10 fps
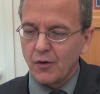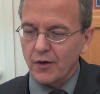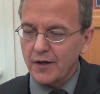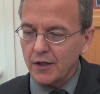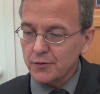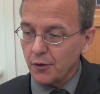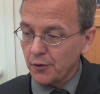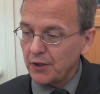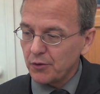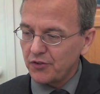or cardinal,
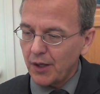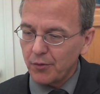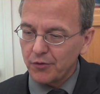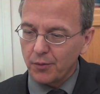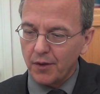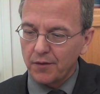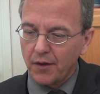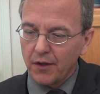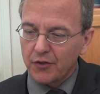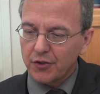or he resembles one.
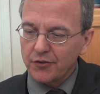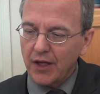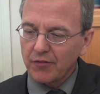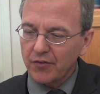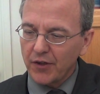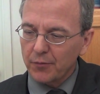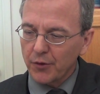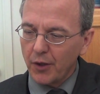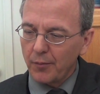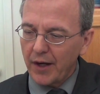The church, having fled
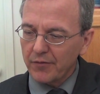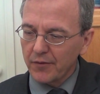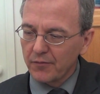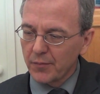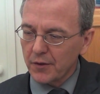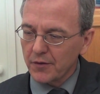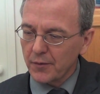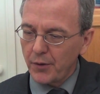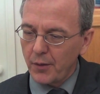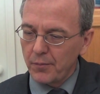Rome after the murder of
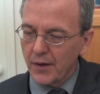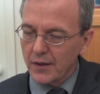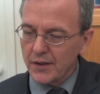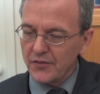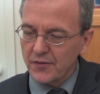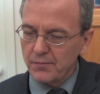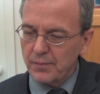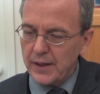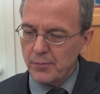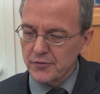the Pope, leaves the
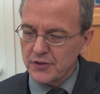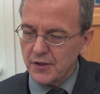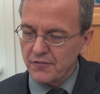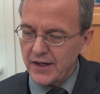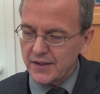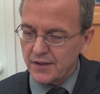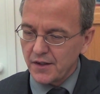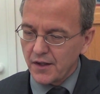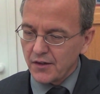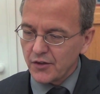papal chair vacant.
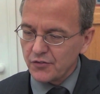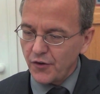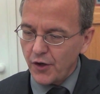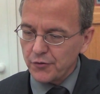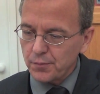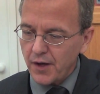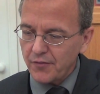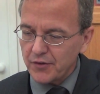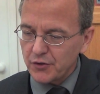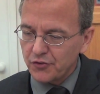This false
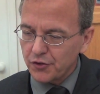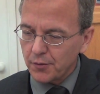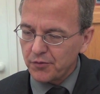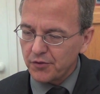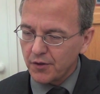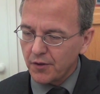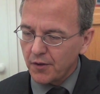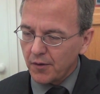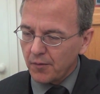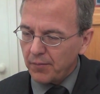prophet usurps
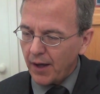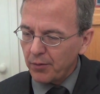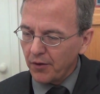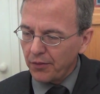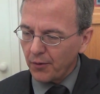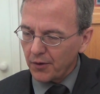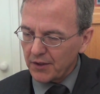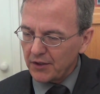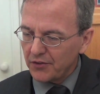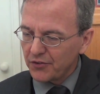papal
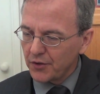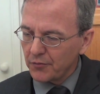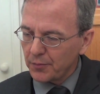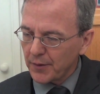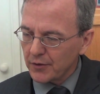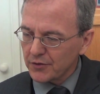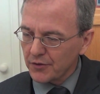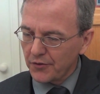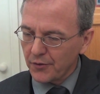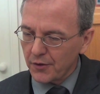authority. He assumes
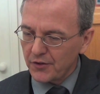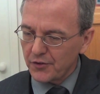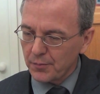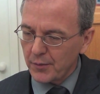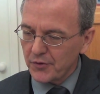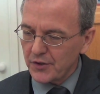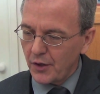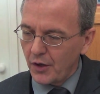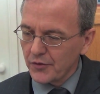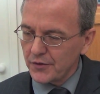spiritual authority and
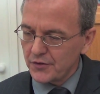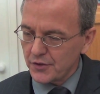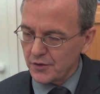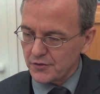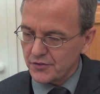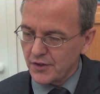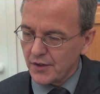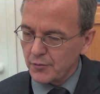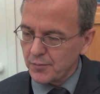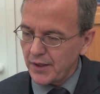supremacy over the church.
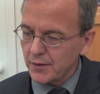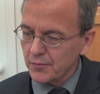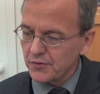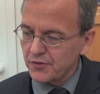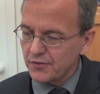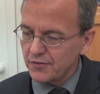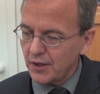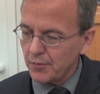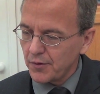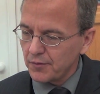It would make him
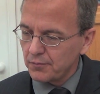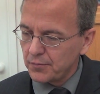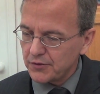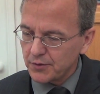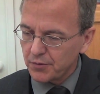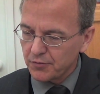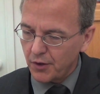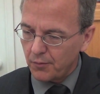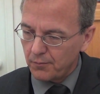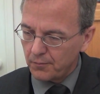resemble the Bishop of
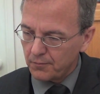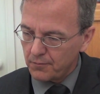Rome.